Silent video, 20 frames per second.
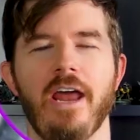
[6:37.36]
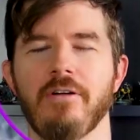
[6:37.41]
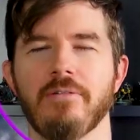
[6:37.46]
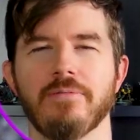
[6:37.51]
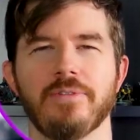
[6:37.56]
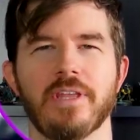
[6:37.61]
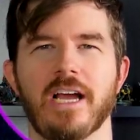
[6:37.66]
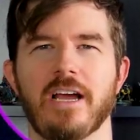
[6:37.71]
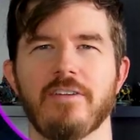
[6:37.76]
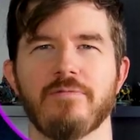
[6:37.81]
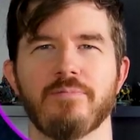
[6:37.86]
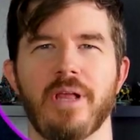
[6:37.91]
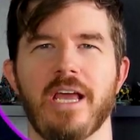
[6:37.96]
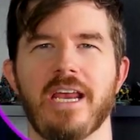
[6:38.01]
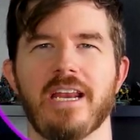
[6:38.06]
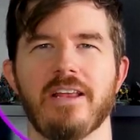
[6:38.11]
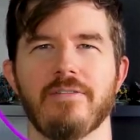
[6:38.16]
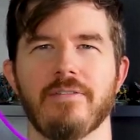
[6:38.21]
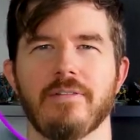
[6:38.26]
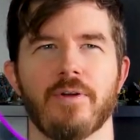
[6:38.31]
I don't think I've
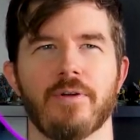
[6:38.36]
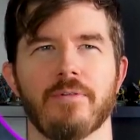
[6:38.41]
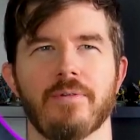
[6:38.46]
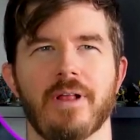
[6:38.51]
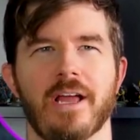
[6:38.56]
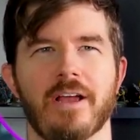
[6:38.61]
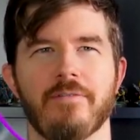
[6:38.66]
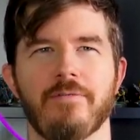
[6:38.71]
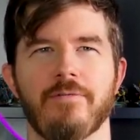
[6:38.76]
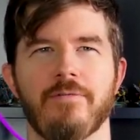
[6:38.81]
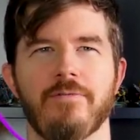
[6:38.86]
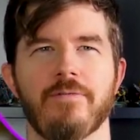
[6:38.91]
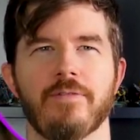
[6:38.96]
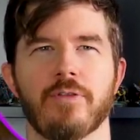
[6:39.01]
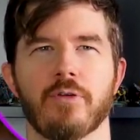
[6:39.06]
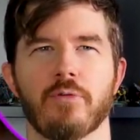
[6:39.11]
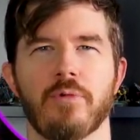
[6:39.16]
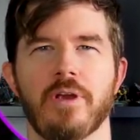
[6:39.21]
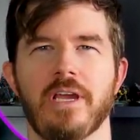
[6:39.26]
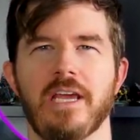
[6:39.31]
played it for like
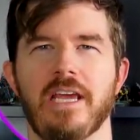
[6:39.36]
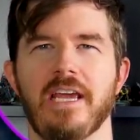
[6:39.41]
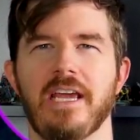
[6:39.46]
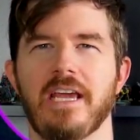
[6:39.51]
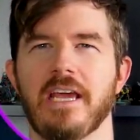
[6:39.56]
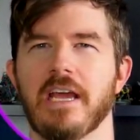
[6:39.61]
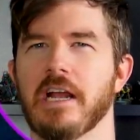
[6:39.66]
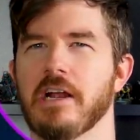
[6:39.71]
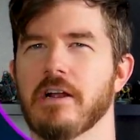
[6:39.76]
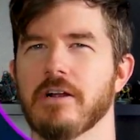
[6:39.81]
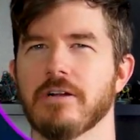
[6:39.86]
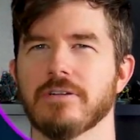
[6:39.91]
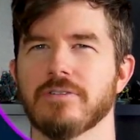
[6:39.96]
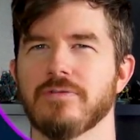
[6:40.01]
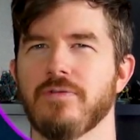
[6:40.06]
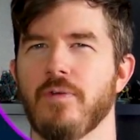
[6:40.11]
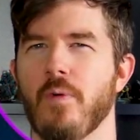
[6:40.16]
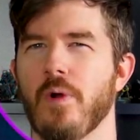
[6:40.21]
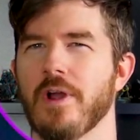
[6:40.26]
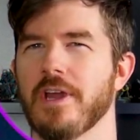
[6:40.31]
4
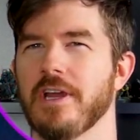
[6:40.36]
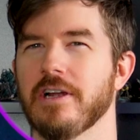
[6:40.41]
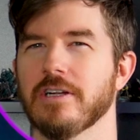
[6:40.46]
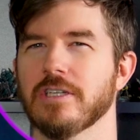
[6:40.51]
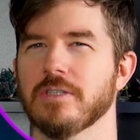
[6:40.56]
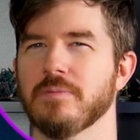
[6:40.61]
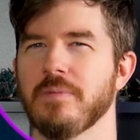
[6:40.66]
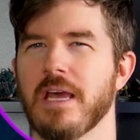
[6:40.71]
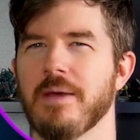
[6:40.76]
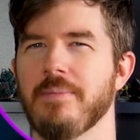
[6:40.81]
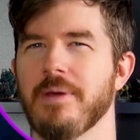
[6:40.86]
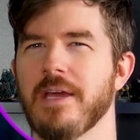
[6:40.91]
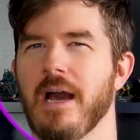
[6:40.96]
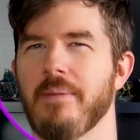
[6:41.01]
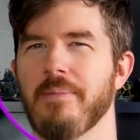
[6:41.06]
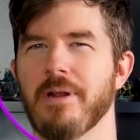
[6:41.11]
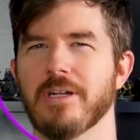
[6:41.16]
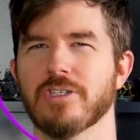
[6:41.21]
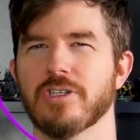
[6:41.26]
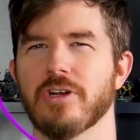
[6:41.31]
years maybe.
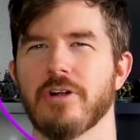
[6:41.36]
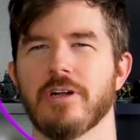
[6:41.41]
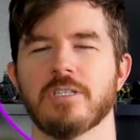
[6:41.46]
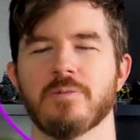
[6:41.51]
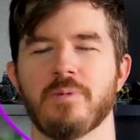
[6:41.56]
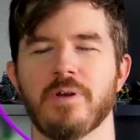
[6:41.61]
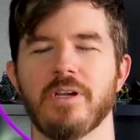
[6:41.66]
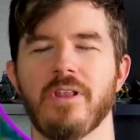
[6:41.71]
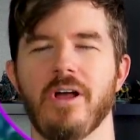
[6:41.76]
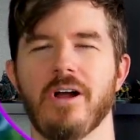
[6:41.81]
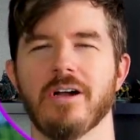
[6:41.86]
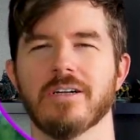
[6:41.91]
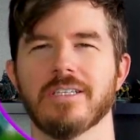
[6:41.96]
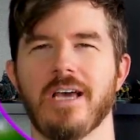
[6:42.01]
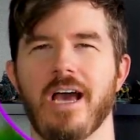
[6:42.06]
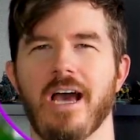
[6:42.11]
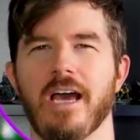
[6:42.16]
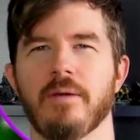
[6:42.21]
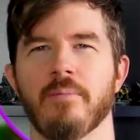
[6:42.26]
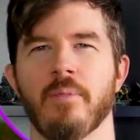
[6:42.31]
I'm not sure, it's been a long
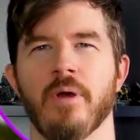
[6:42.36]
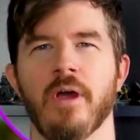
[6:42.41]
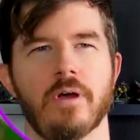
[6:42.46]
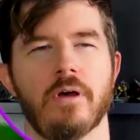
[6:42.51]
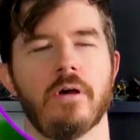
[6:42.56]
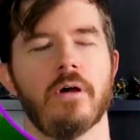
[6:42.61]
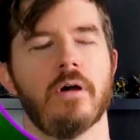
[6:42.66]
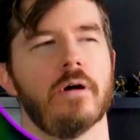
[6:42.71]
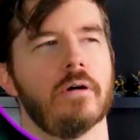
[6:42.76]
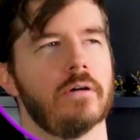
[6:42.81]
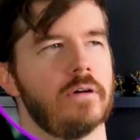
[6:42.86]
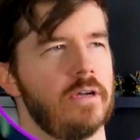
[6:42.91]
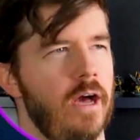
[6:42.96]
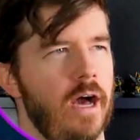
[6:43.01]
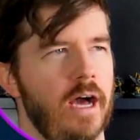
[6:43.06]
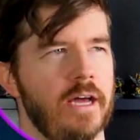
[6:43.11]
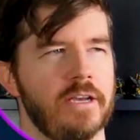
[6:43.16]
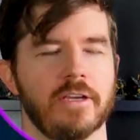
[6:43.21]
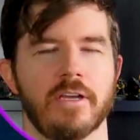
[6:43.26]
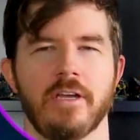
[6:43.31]
time. Oh
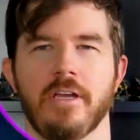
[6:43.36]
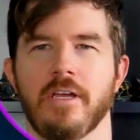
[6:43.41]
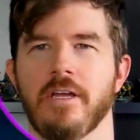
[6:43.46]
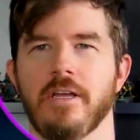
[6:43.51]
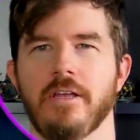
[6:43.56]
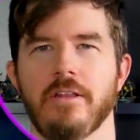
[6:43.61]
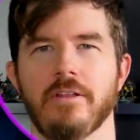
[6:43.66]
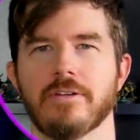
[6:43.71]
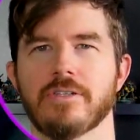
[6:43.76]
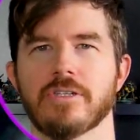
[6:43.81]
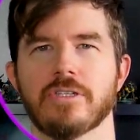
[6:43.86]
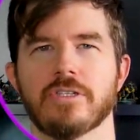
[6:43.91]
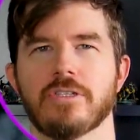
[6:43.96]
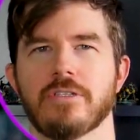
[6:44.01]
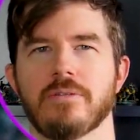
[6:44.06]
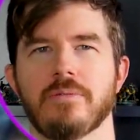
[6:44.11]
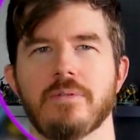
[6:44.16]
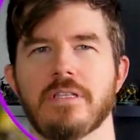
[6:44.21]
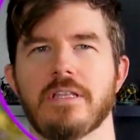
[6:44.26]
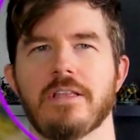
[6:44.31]
God,
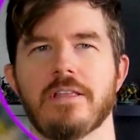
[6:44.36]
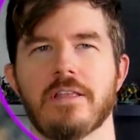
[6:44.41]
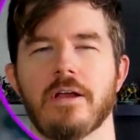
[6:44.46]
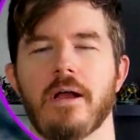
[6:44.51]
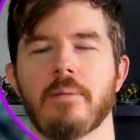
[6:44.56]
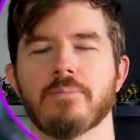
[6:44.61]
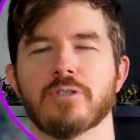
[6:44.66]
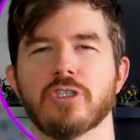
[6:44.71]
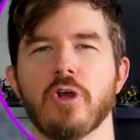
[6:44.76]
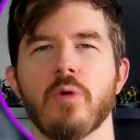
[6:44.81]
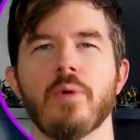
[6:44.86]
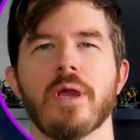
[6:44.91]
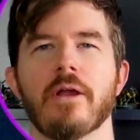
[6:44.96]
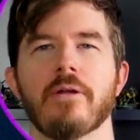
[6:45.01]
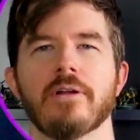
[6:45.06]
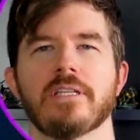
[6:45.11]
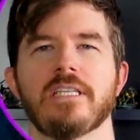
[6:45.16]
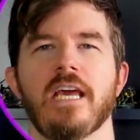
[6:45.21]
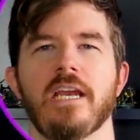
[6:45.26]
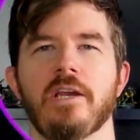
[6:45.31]
I'm so
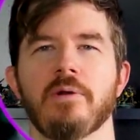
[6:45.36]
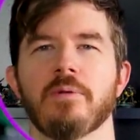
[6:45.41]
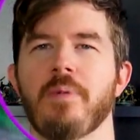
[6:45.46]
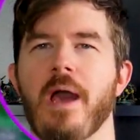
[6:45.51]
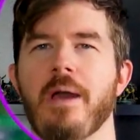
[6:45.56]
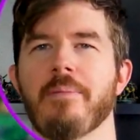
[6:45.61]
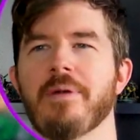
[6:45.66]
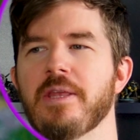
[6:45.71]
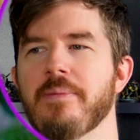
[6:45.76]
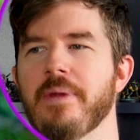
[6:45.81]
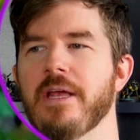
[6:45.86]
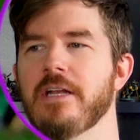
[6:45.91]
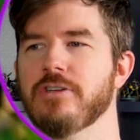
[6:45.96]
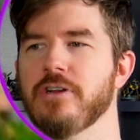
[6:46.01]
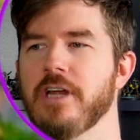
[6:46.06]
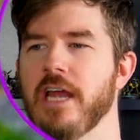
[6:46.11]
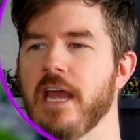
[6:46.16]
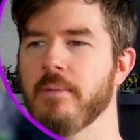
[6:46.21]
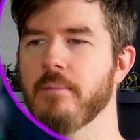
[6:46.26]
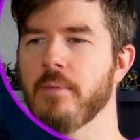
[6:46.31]
irritated with Batman the
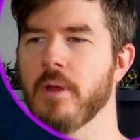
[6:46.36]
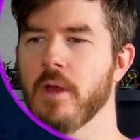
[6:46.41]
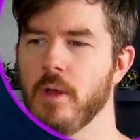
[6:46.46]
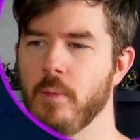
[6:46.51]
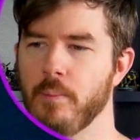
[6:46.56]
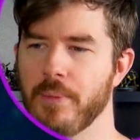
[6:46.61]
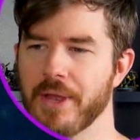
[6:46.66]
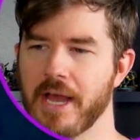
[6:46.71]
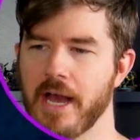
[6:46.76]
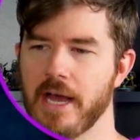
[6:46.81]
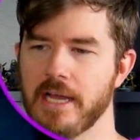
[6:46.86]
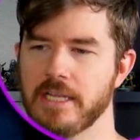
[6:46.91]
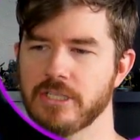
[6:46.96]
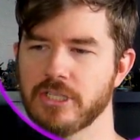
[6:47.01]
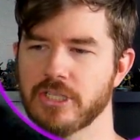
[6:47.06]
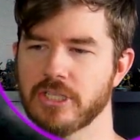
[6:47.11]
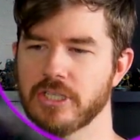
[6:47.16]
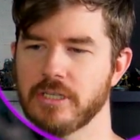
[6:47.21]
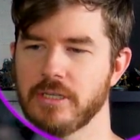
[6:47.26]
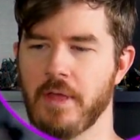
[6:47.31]
Miniature Game
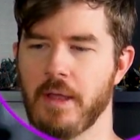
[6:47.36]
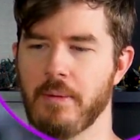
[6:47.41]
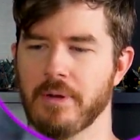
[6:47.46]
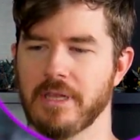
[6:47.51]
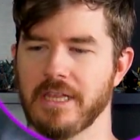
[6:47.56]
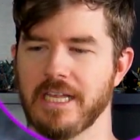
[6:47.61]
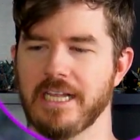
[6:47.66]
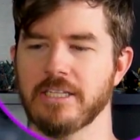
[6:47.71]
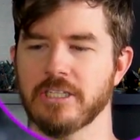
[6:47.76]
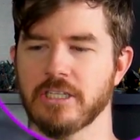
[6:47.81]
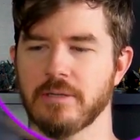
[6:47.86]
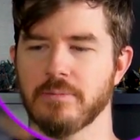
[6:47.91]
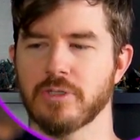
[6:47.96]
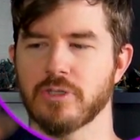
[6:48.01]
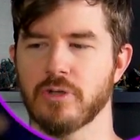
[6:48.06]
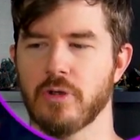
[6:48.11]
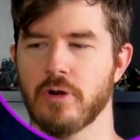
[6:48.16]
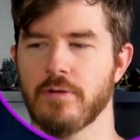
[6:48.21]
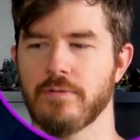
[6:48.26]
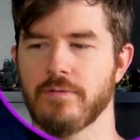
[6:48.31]
because they released some
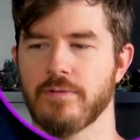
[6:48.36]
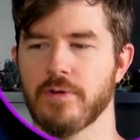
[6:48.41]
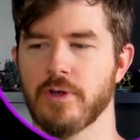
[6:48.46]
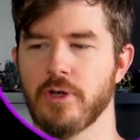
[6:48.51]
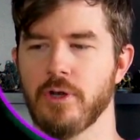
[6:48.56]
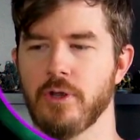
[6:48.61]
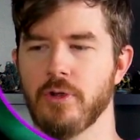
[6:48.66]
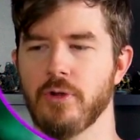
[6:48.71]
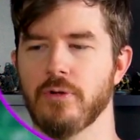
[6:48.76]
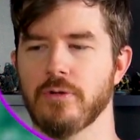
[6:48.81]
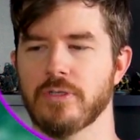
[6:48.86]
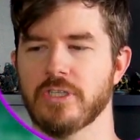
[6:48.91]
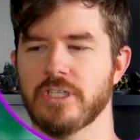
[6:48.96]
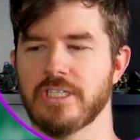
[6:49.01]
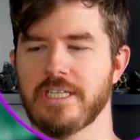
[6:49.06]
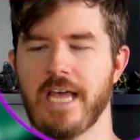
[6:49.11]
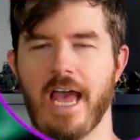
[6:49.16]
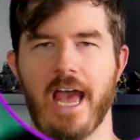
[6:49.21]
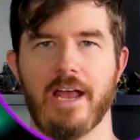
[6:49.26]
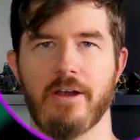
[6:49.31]
sort of new
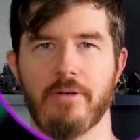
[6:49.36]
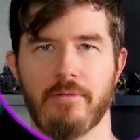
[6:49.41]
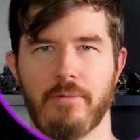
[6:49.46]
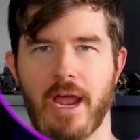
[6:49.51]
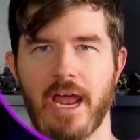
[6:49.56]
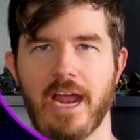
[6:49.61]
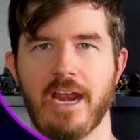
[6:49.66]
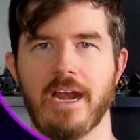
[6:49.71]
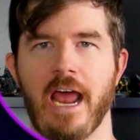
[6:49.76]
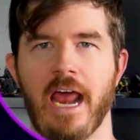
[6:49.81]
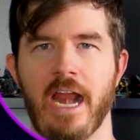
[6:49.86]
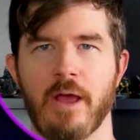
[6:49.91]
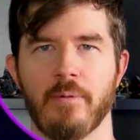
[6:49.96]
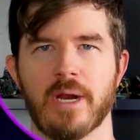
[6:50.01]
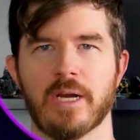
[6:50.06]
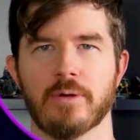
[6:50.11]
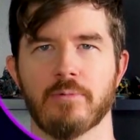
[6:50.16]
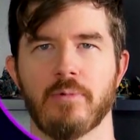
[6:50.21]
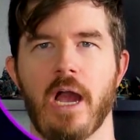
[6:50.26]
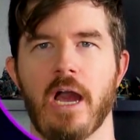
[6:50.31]
set, right? And it
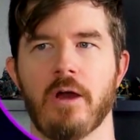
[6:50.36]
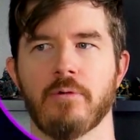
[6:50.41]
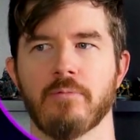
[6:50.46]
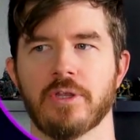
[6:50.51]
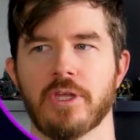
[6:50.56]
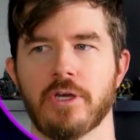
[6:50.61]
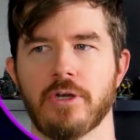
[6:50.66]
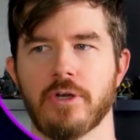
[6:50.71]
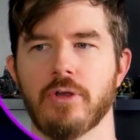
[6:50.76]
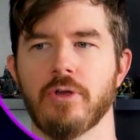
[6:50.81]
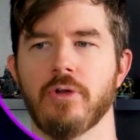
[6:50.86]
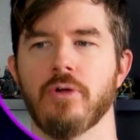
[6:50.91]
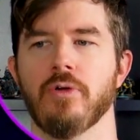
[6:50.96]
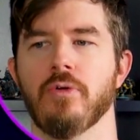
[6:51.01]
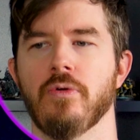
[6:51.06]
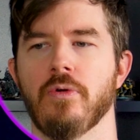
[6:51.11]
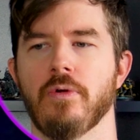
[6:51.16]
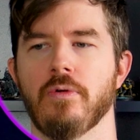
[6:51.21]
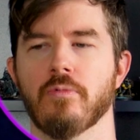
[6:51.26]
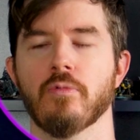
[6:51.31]
went around with a
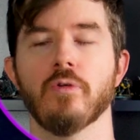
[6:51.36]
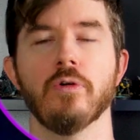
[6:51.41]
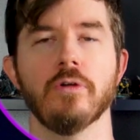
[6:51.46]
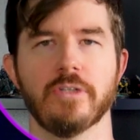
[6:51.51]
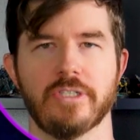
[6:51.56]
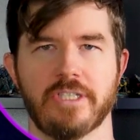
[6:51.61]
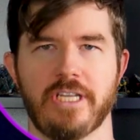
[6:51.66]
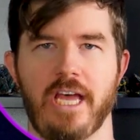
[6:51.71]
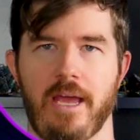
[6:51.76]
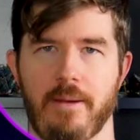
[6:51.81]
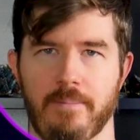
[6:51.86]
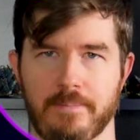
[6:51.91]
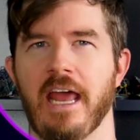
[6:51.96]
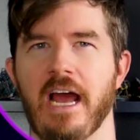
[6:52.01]
new rule set.